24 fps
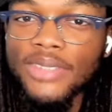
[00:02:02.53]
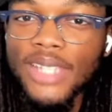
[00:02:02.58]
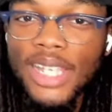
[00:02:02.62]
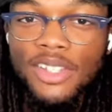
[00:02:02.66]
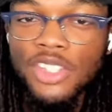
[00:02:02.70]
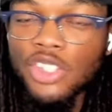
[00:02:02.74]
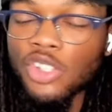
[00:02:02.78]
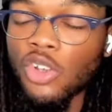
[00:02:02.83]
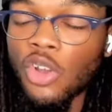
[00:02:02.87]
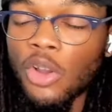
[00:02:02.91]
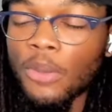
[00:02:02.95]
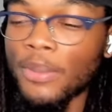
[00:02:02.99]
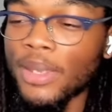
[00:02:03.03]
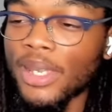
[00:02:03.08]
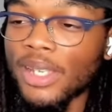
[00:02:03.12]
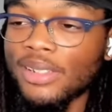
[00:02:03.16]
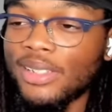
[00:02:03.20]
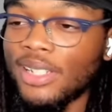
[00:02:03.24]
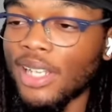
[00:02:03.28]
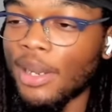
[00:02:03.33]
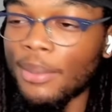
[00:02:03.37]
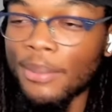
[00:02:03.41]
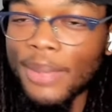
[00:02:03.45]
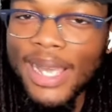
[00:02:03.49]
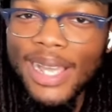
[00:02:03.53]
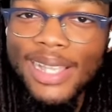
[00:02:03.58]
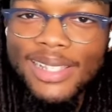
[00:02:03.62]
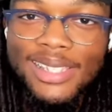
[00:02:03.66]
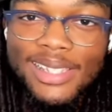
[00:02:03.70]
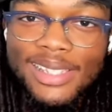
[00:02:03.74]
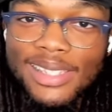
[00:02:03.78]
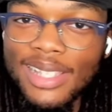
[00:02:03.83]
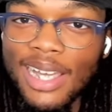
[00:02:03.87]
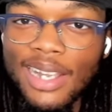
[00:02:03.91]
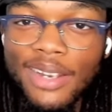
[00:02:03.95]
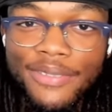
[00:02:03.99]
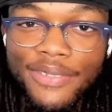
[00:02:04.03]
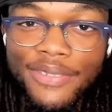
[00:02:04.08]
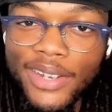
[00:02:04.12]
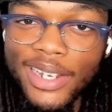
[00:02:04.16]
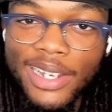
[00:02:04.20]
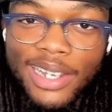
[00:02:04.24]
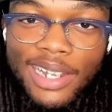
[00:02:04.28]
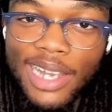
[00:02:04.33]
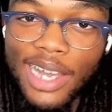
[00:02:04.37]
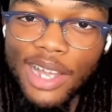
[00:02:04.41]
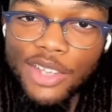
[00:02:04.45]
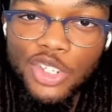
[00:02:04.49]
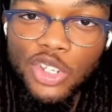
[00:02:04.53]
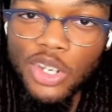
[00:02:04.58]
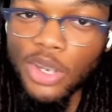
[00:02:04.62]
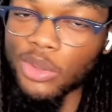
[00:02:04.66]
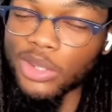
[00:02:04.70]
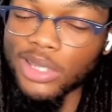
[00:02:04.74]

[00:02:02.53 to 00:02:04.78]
that you're gonna be a dumbass and sign a fucking contract